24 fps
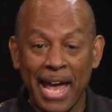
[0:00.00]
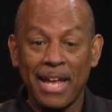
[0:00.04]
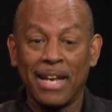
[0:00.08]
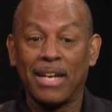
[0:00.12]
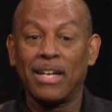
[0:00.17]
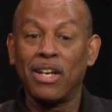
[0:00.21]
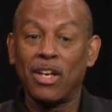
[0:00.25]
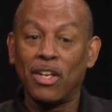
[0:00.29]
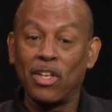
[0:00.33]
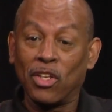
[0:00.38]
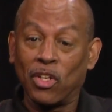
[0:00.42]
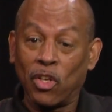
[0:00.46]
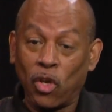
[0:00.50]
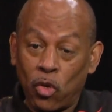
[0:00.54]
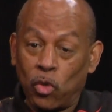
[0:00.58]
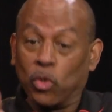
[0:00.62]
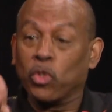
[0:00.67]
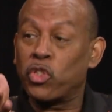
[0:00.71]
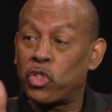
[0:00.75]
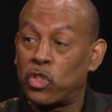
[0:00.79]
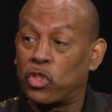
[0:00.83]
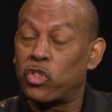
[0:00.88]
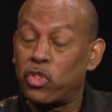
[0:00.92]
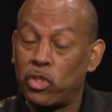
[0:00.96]
And
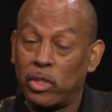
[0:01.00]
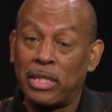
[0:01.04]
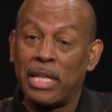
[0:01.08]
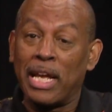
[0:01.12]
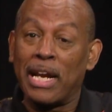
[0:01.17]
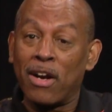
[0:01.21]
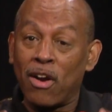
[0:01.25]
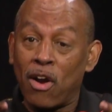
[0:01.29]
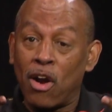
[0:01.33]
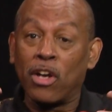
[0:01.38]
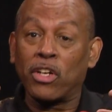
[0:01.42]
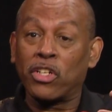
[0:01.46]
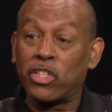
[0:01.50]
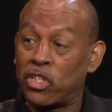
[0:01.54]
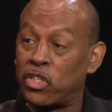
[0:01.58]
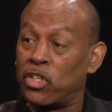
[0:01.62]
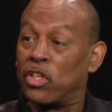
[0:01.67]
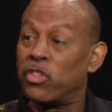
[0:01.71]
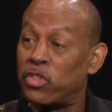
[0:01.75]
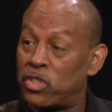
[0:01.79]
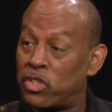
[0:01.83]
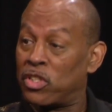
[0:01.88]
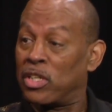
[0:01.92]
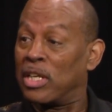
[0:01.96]
those there are
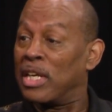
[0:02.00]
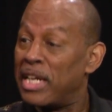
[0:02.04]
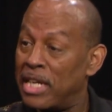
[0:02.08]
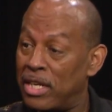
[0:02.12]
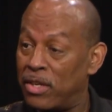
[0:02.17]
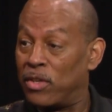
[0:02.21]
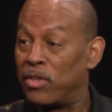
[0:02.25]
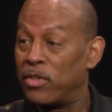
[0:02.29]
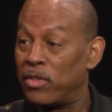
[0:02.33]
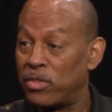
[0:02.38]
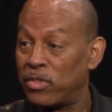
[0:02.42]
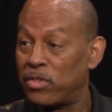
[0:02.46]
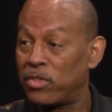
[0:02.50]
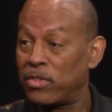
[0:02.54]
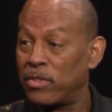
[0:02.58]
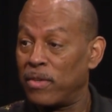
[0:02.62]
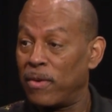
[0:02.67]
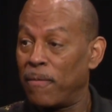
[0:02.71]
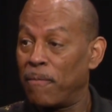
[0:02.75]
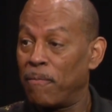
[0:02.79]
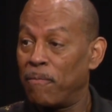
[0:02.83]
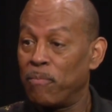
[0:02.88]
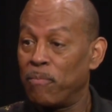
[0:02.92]
church leaders mm-hmm.